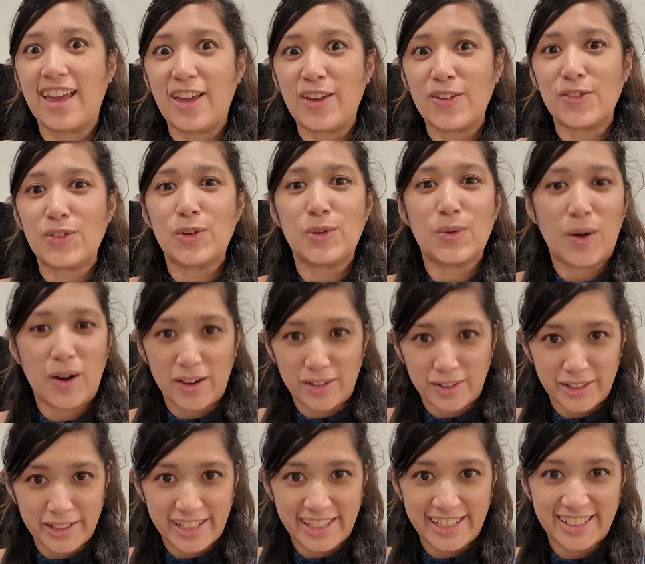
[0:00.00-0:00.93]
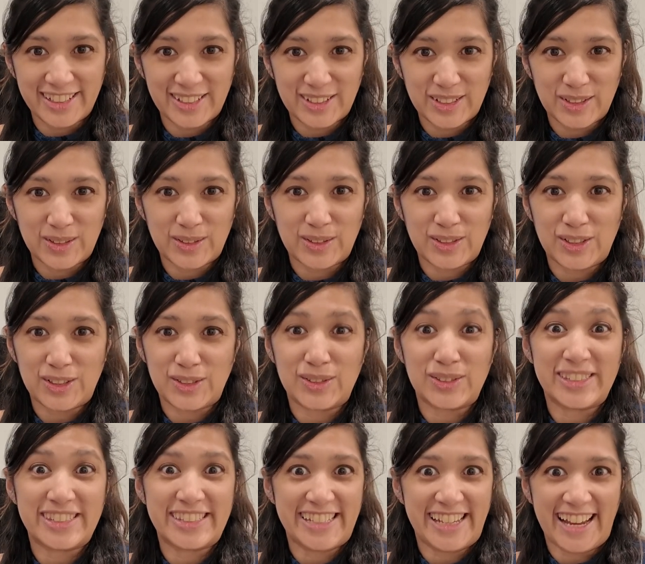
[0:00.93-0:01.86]
If you are looking to
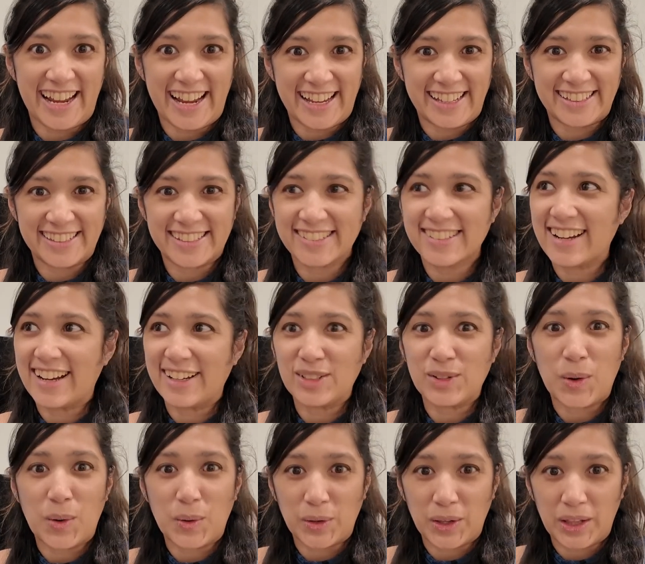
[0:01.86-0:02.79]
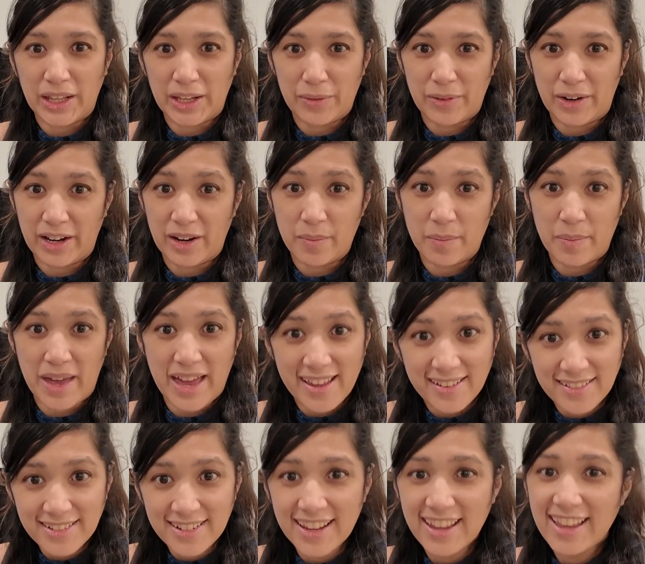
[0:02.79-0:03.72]
use Dehancer, I totally
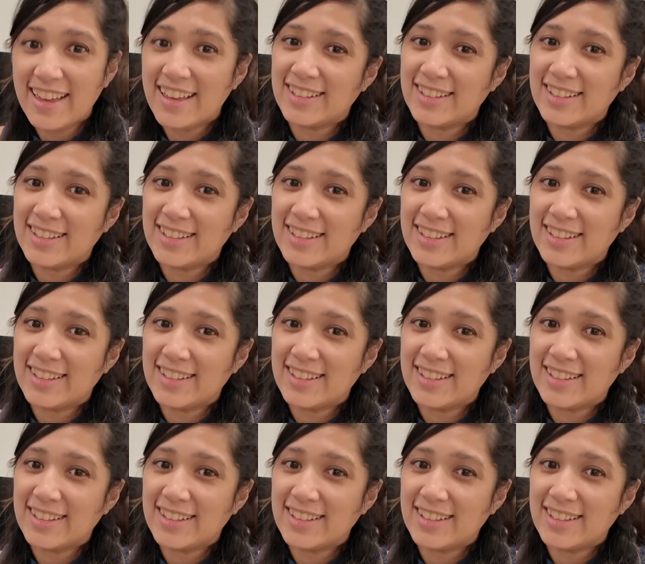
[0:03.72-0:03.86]
recommend.